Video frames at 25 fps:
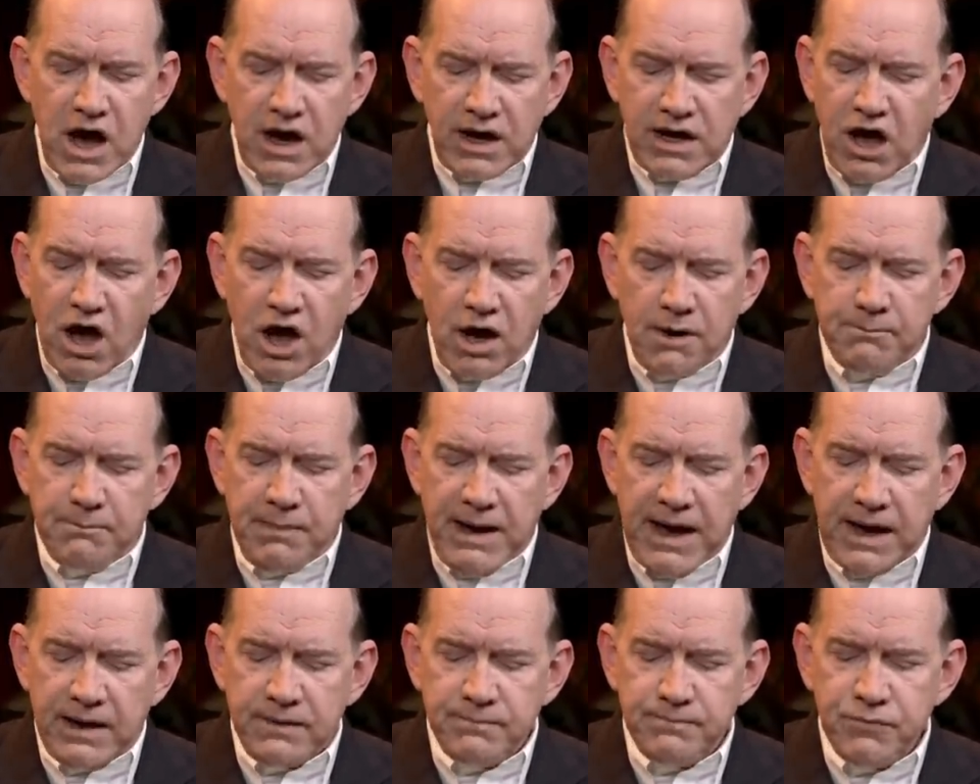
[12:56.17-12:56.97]

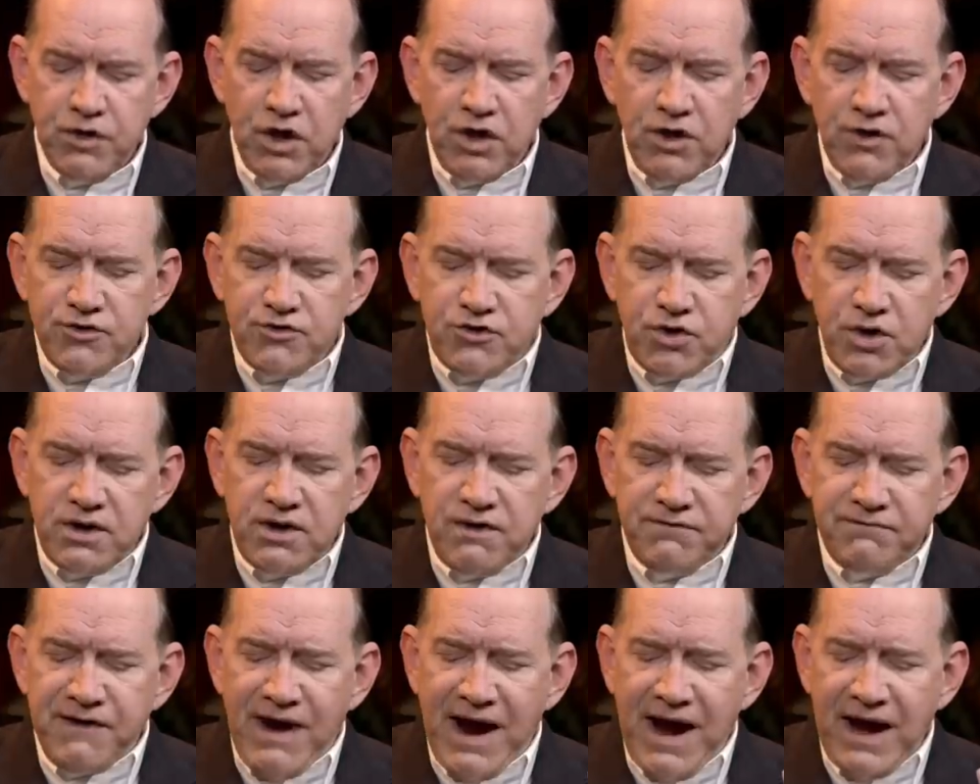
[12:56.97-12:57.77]
combat, to
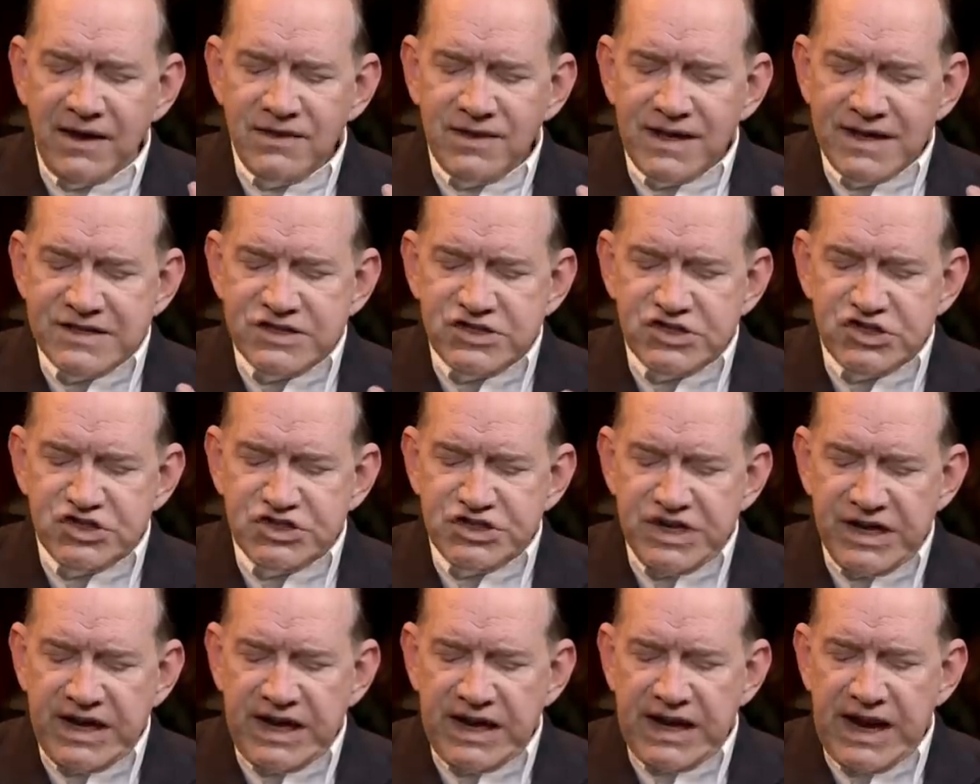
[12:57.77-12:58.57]
defiantly
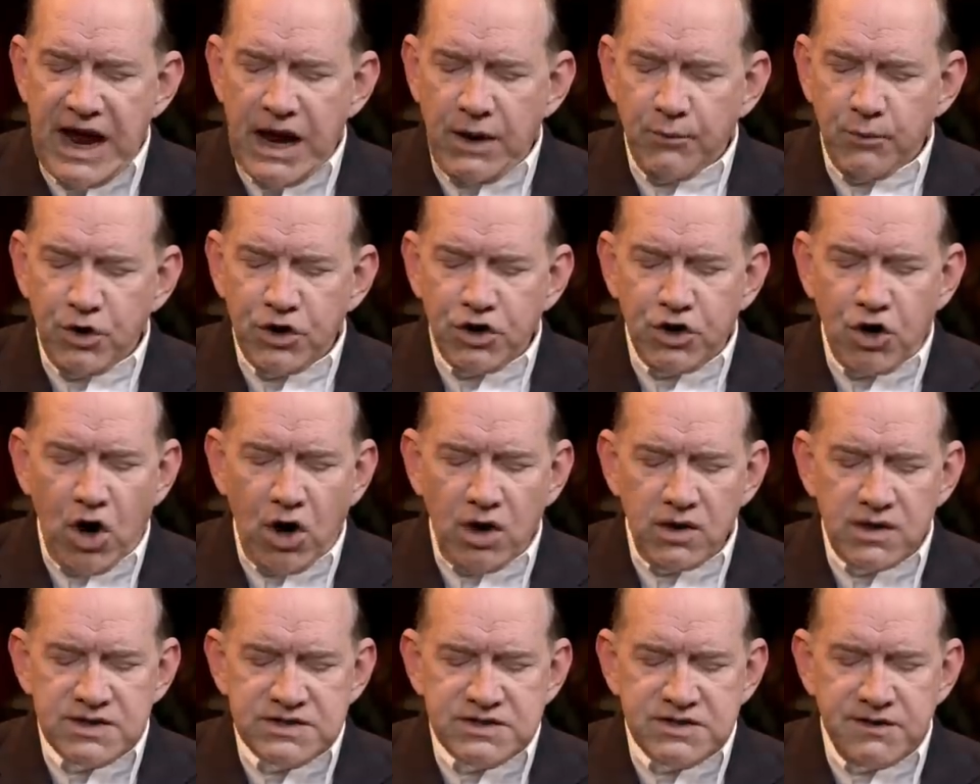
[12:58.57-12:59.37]
stick it out
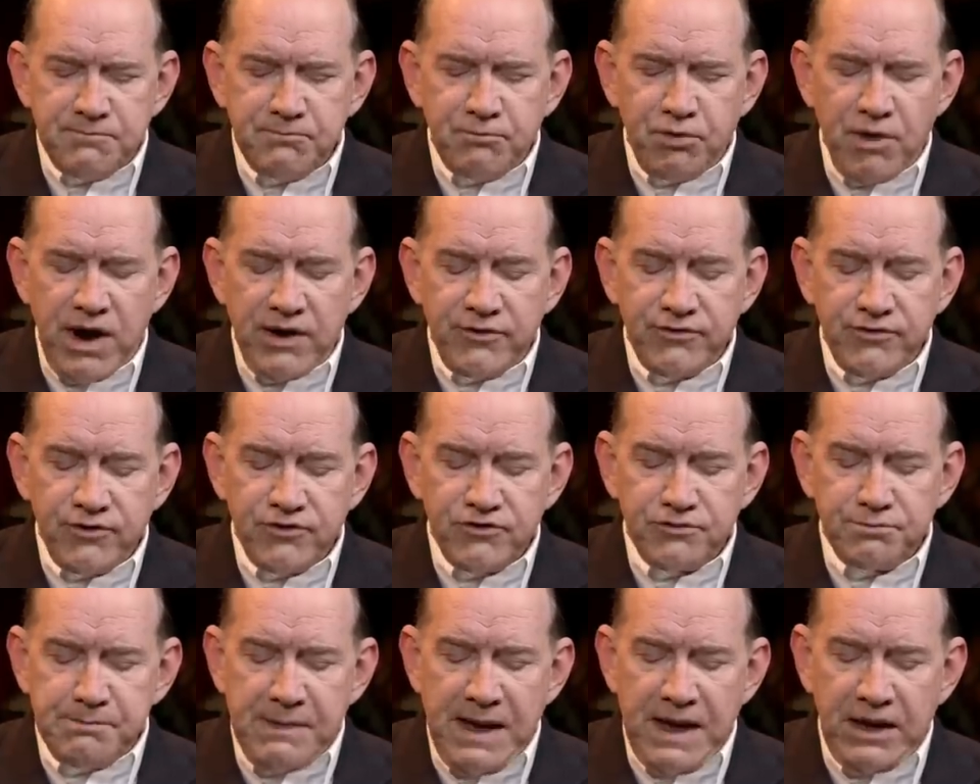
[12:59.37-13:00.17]
regardless of
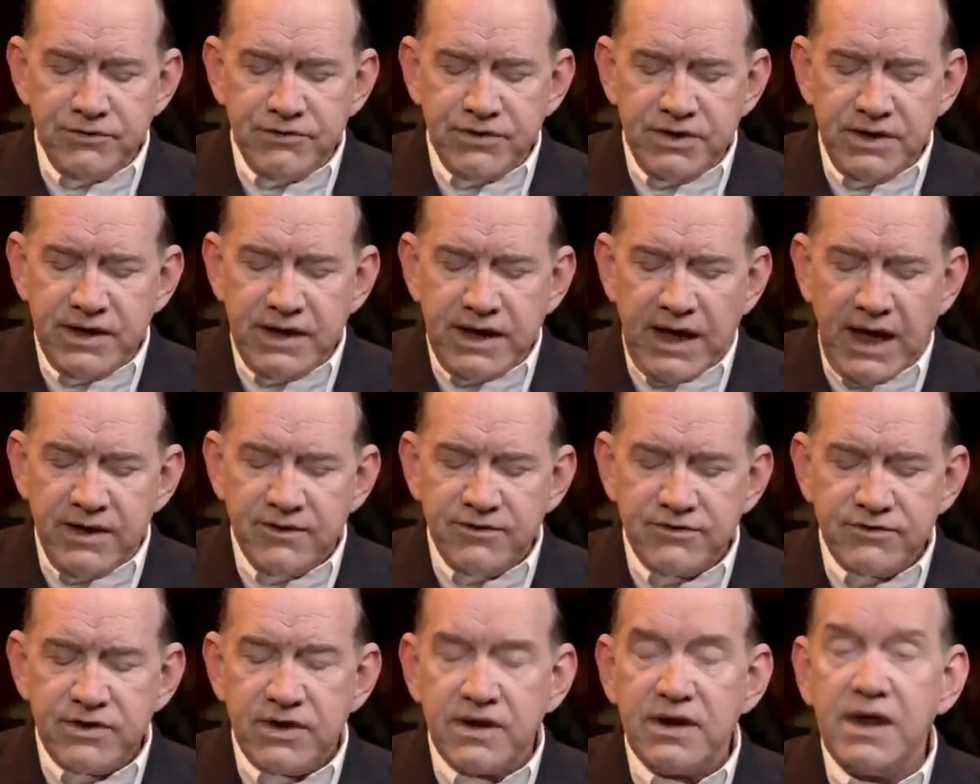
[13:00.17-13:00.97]
pressures mounted
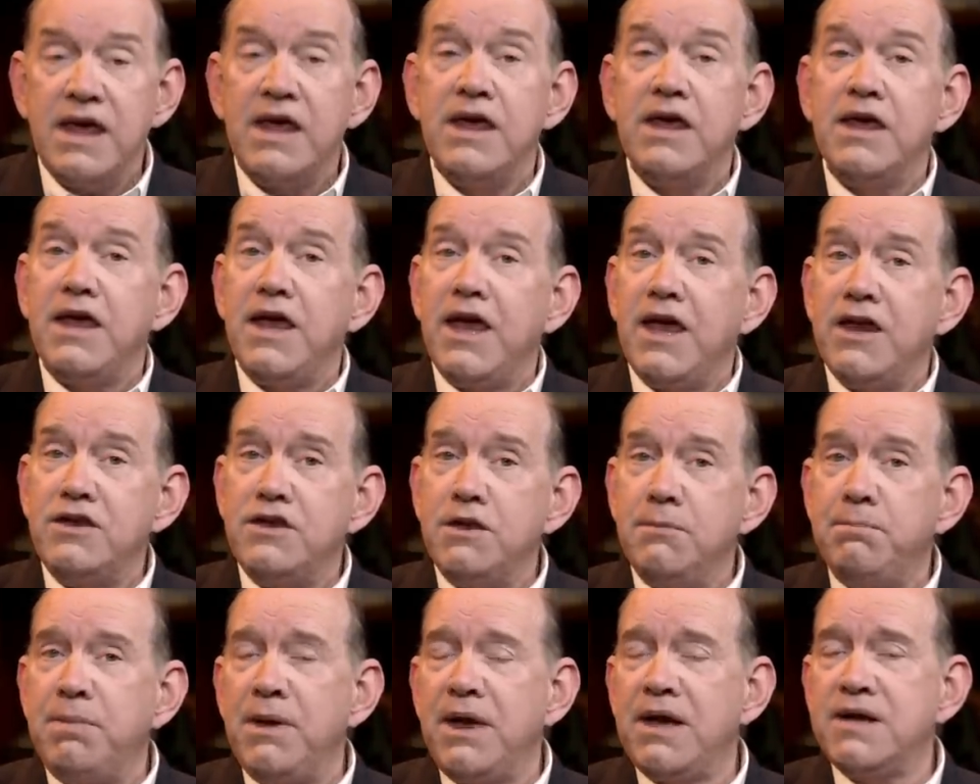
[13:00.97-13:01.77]
against it. It
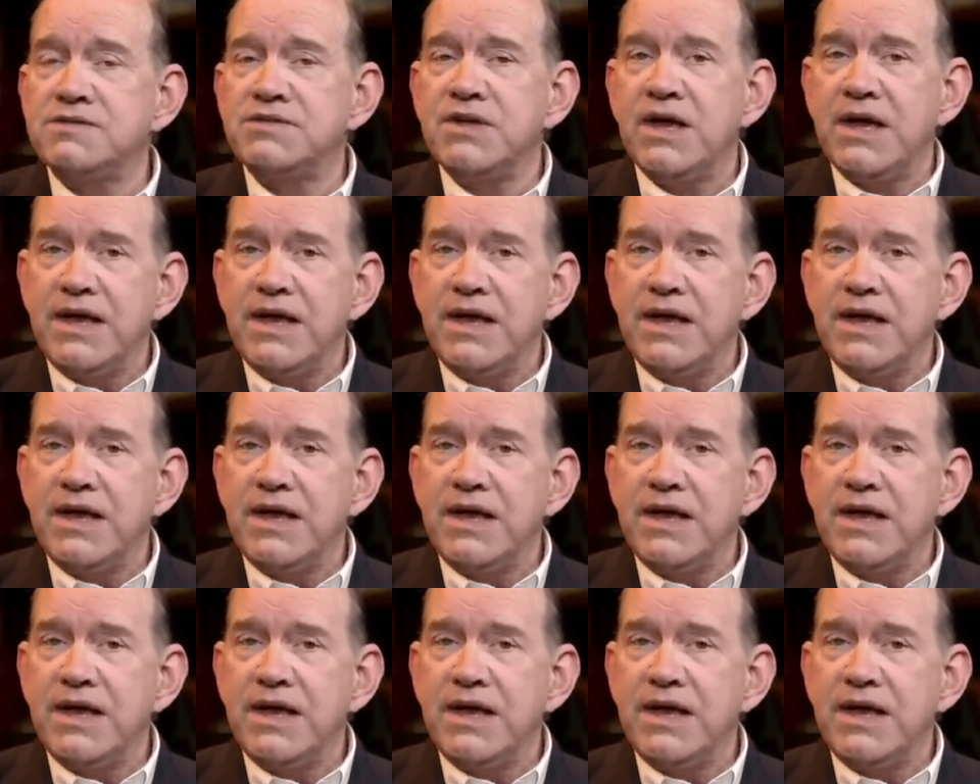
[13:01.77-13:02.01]
depicts